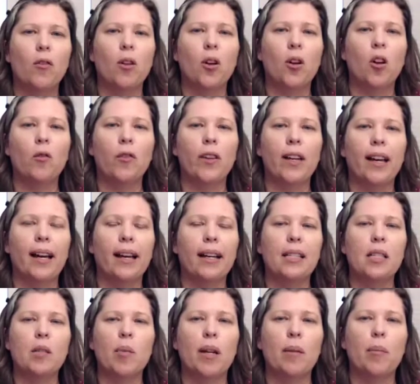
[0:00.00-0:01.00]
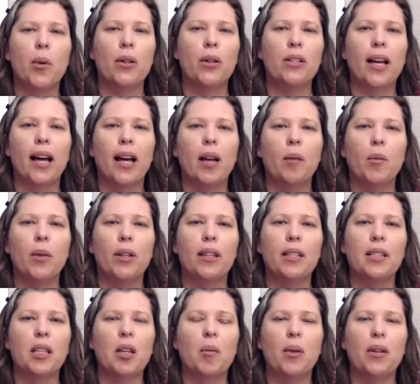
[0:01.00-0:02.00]
hoping I can spend more time with
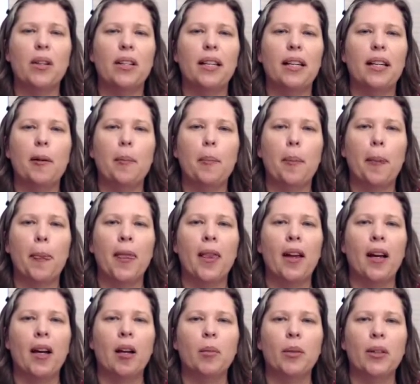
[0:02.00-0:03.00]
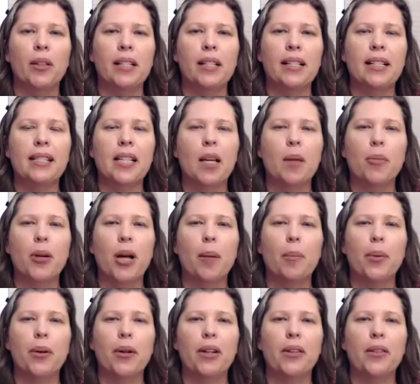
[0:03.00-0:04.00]
this community. I'm learning to set
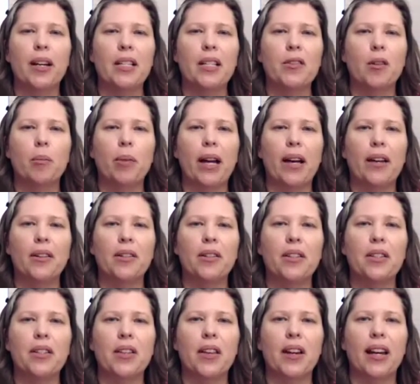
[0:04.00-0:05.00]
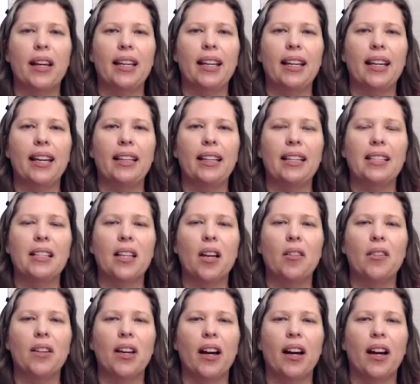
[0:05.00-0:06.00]
proper and graceful boundaries so that I can get the
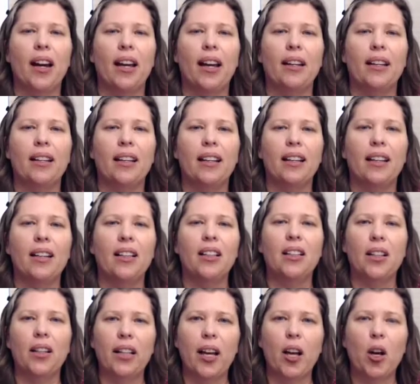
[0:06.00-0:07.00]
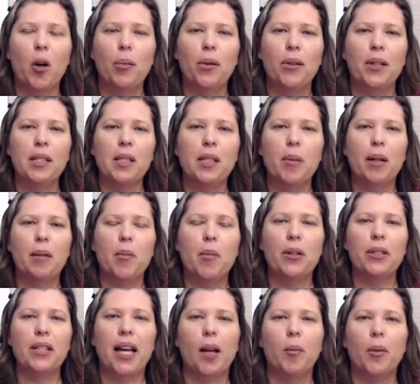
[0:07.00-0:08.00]
self-care in. Good. I hope you can spend
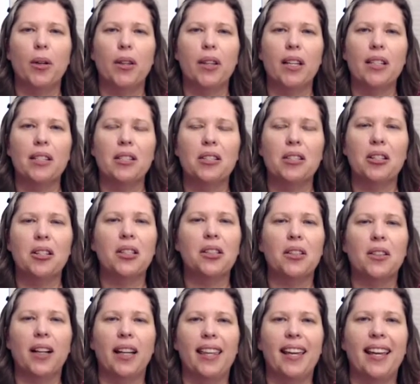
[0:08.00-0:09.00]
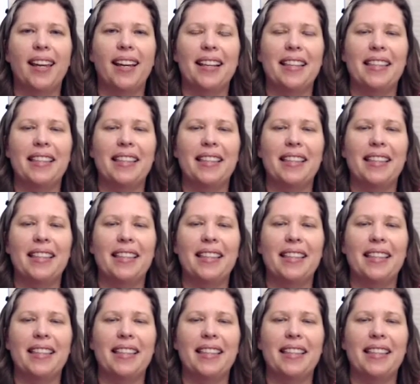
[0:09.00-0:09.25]
more time with us too. I think